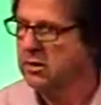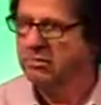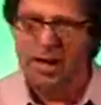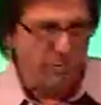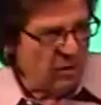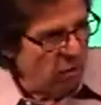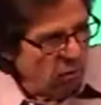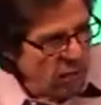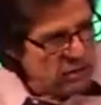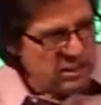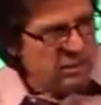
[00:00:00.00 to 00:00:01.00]
Maybe they're
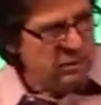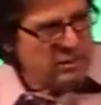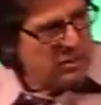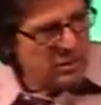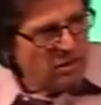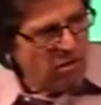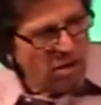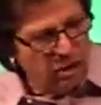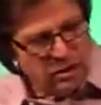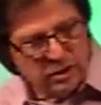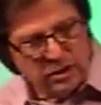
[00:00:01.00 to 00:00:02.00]
watching him as he's
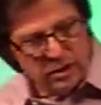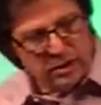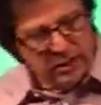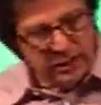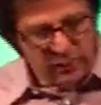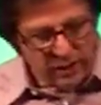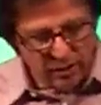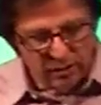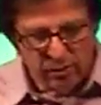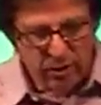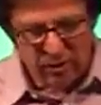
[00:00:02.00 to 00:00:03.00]
crossing the sea. We
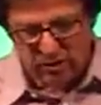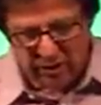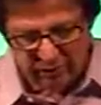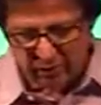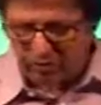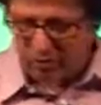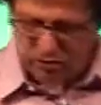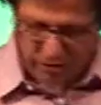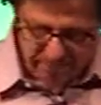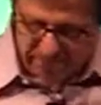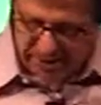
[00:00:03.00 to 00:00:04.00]
don't know it. I've told
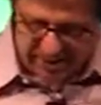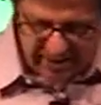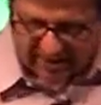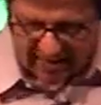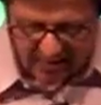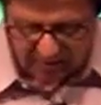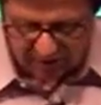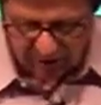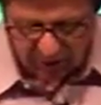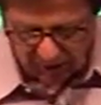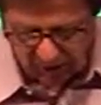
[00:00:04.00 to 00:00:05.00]
you how big the Galilee
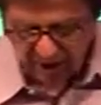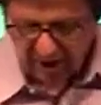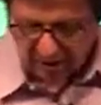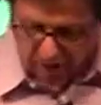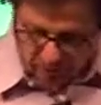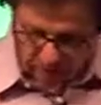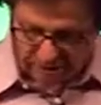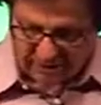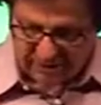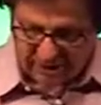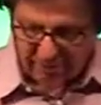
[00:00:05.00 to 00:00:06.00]
was. You can probably
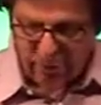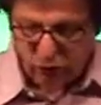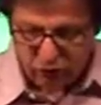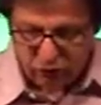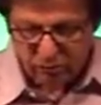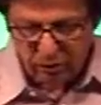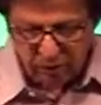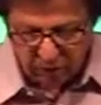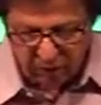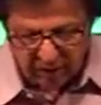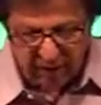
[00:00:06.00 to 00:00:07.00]
see the boats from most
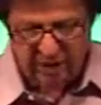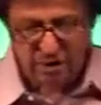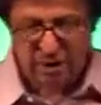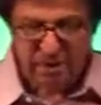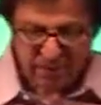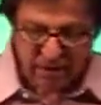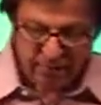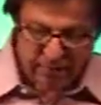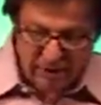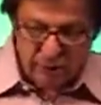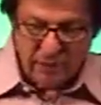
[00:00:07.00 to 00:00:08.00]
locations.
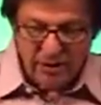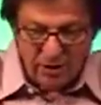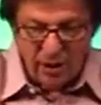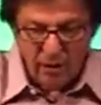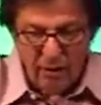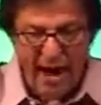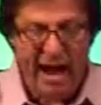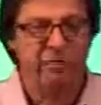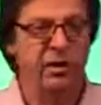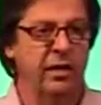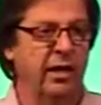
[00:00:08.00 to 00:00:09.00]
But anyway, they're
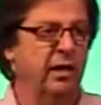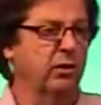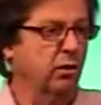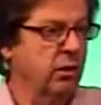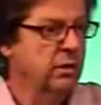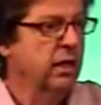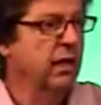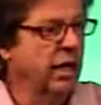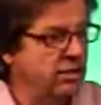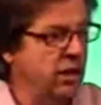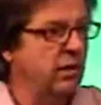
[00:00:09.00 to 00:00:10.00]
arriving there. And of course,
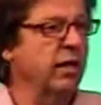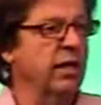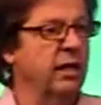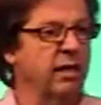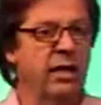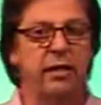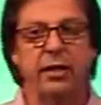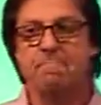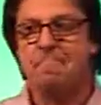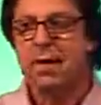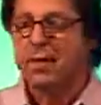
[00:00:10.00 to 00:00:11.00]
as they're getting there,
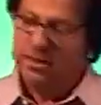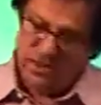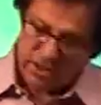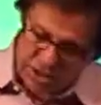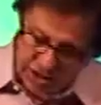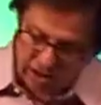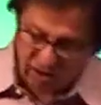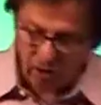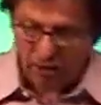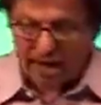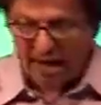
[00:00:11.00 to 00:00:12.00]
then, then the sick
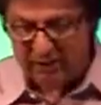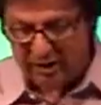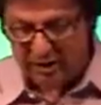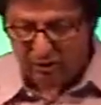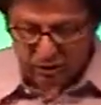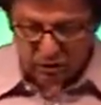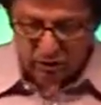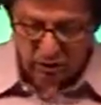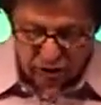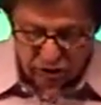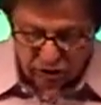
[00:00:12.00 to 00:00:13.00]
are arriving, and those who are a
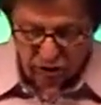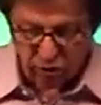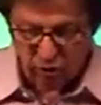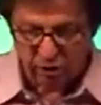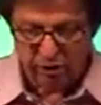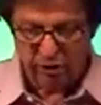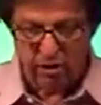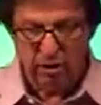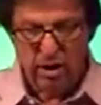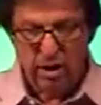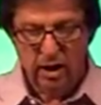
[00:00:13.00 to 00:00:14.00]
little slower, you know,
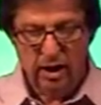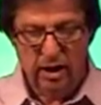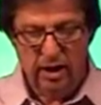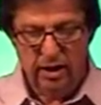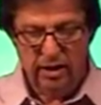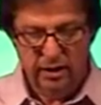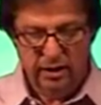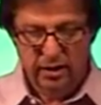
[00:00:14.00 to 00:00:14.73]
uh,